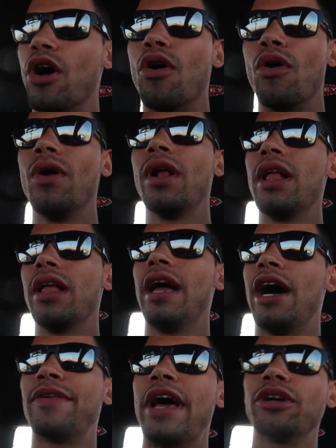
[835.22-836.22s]

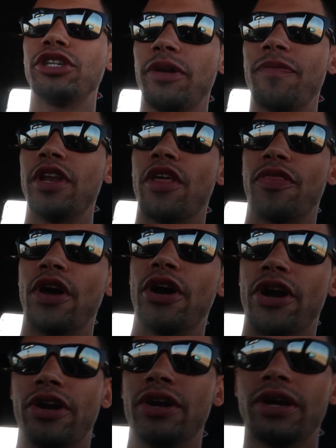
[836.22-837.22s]
downshift into
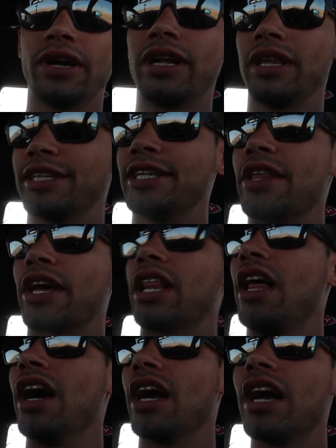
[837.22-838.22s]
third, listen to the
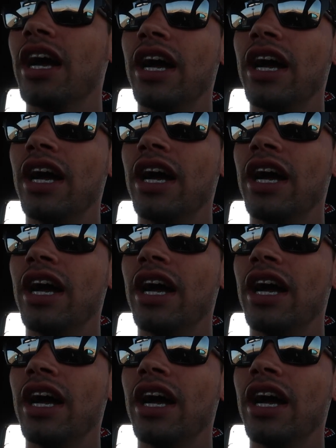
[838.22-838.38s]
clunk.